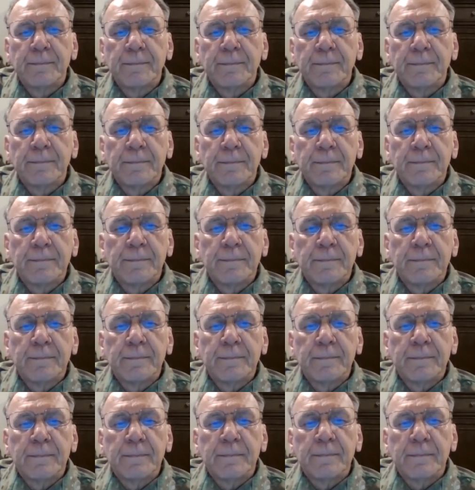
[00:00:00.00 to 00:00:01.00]

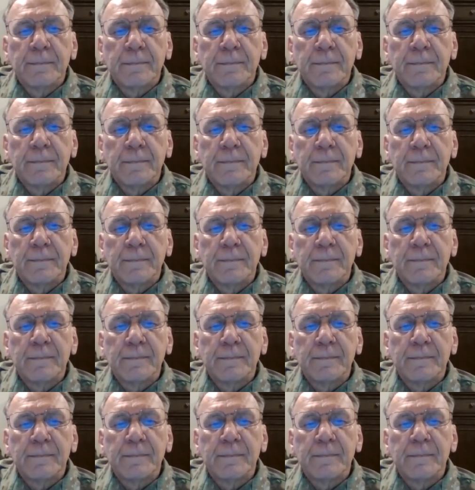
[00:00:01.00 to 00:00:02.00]

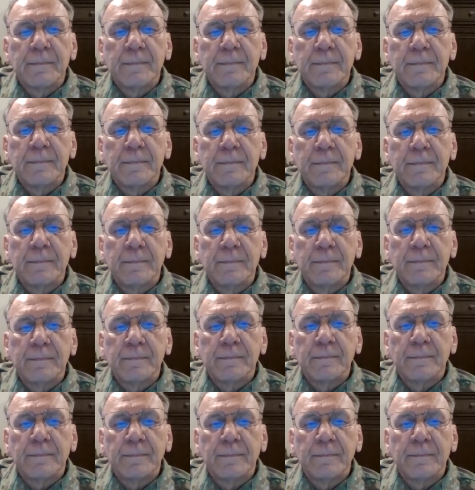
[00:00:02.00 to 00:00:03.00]

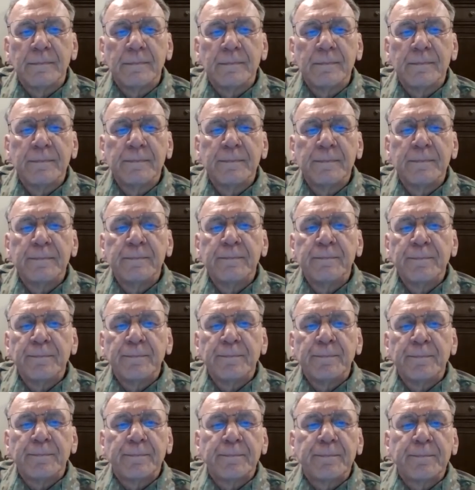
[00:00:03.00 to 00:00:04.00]

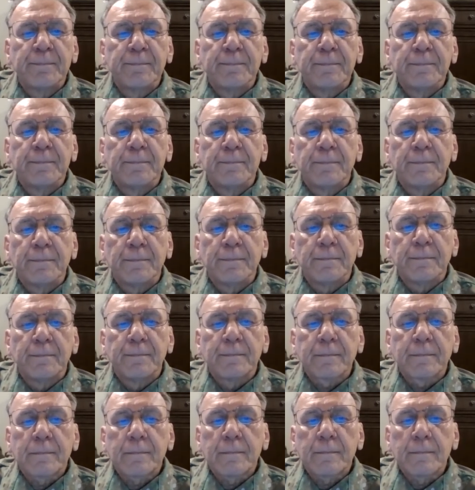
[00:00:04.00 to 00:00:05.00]

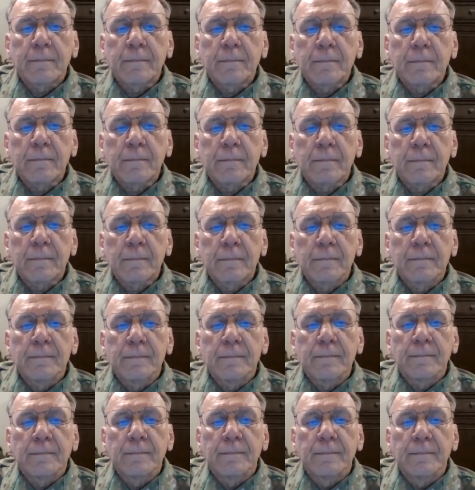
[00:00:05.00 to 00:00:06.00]

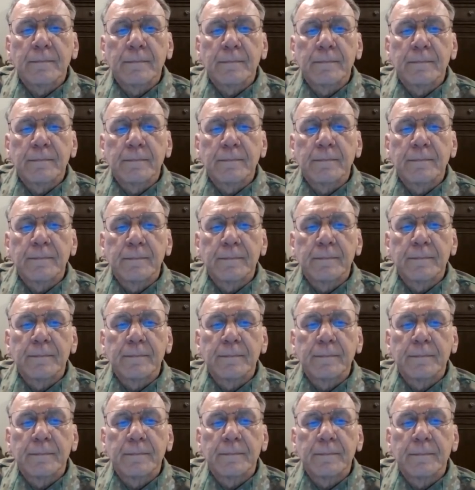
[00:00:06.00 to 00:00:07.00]

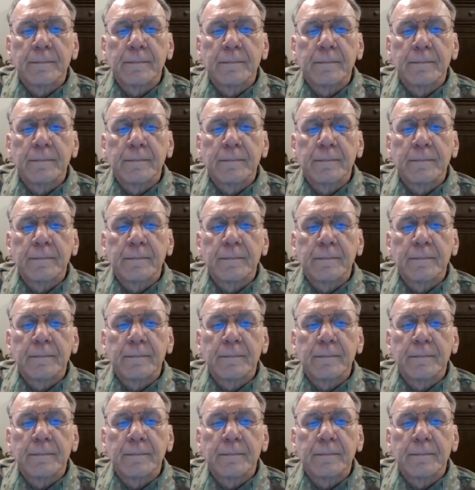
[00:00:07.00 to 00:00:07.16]
[no speech]